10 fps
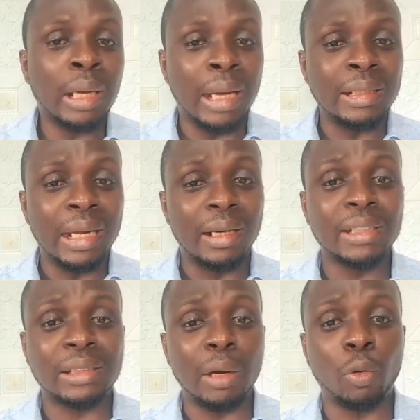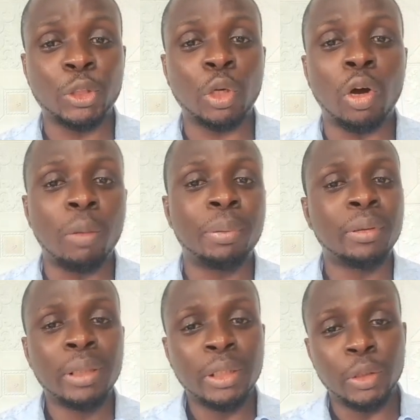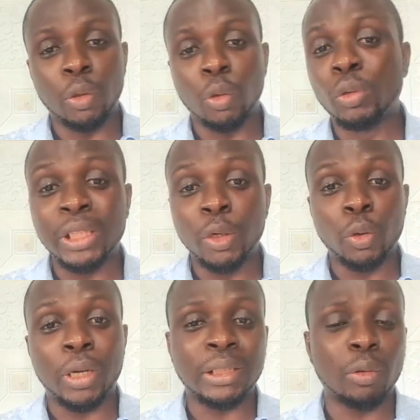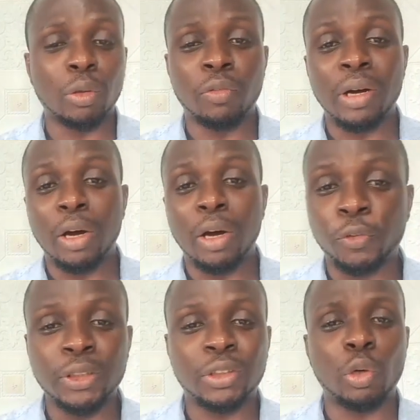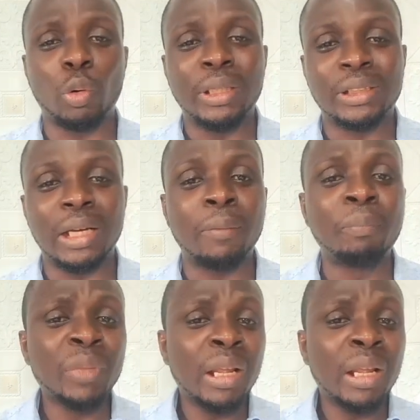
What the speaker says: and I register Watch Up, with a location in one of our office somewhere in town.